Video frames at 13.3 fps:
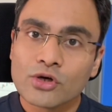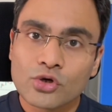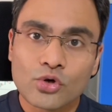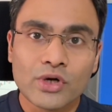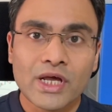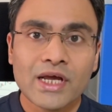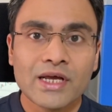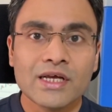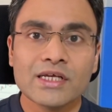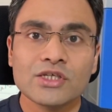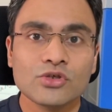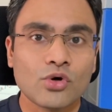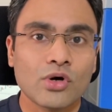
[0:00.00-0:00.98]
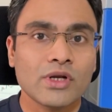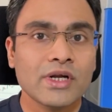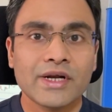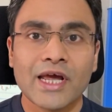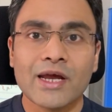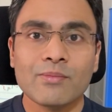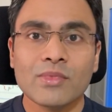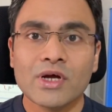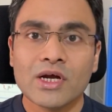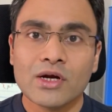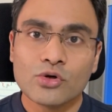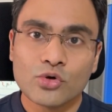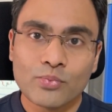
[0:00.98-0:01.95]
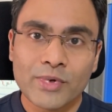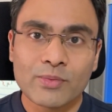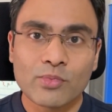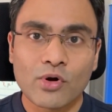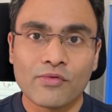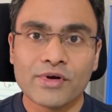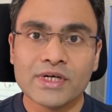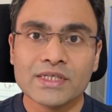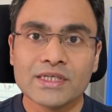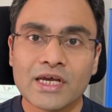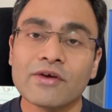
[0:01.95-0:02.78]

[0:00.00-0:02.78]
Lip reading: today is not the time to make profits.